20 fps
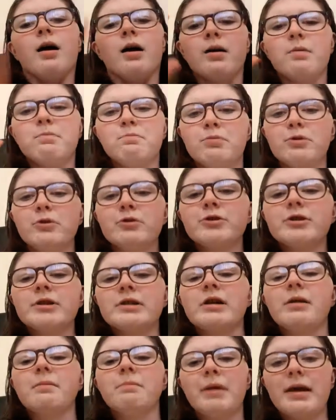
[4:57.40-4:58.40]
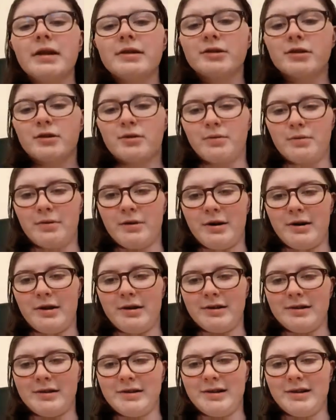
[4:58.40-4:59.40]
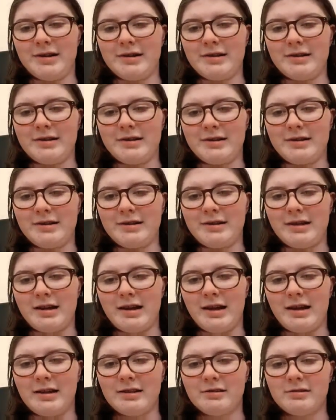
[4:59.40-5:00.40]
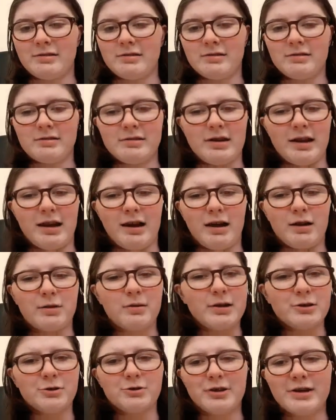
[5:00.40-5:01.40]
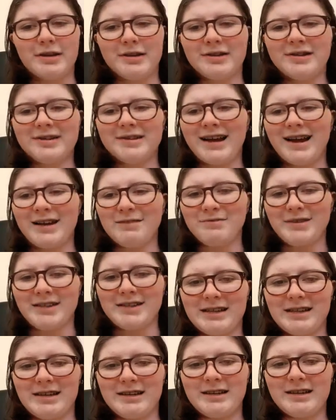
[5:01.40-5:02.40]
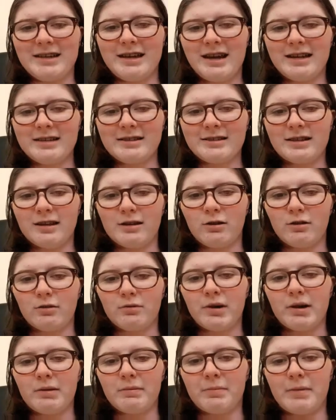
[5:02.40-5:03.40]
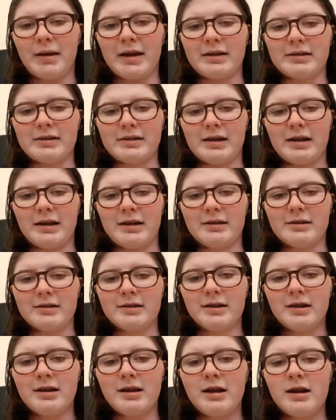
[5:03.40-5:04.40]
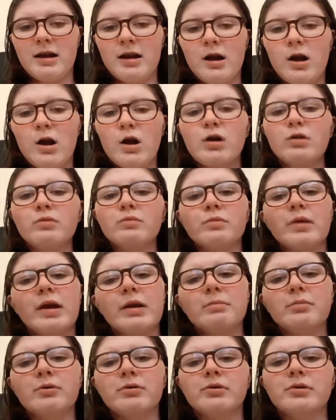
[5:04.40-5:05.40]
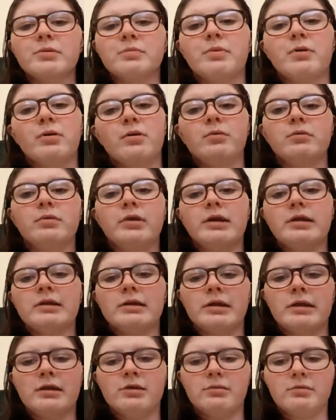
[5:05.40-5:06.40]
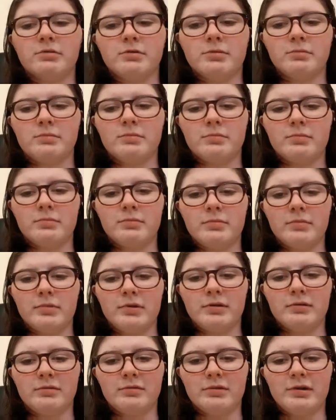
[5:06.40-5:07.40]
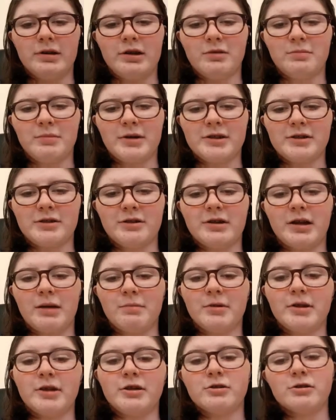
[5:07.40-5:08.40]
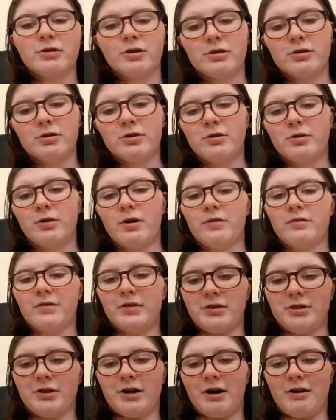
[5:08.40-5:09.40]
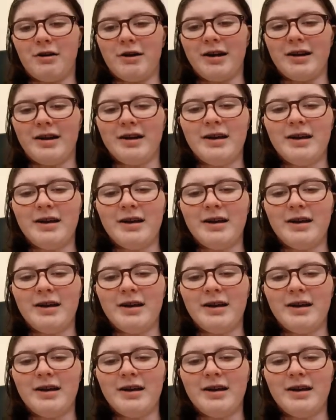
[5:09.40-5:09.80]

Butch is our best Aquarian. yeah, equestrian, Annabeth He gets along great with Pegasi. Rainbows, ponies, Leos. Leo muttered, I'm going to toss you off this chariot.